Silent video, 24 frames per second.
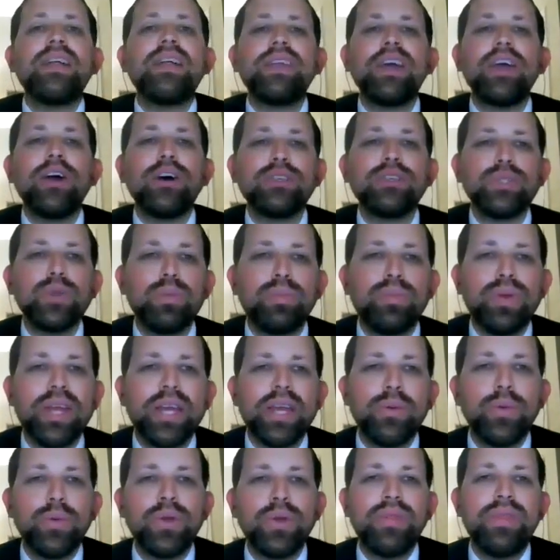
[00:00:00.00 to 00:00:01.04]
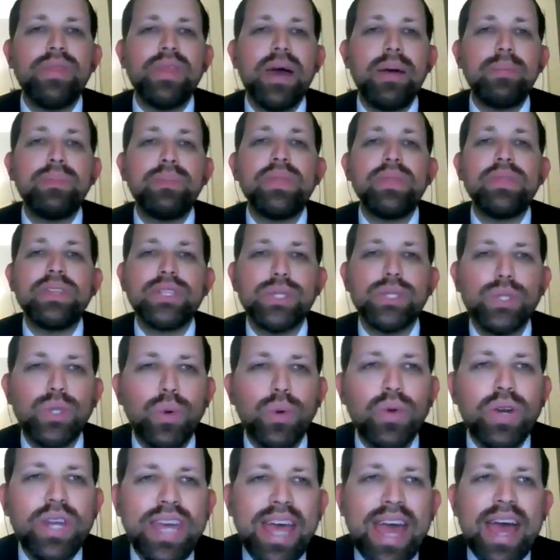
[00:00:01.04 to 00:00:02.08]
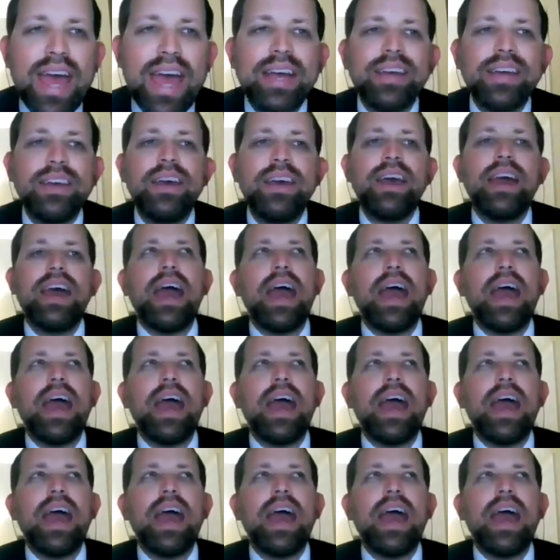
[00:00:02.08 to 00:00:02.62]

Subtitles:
They also bring with them the zodiac,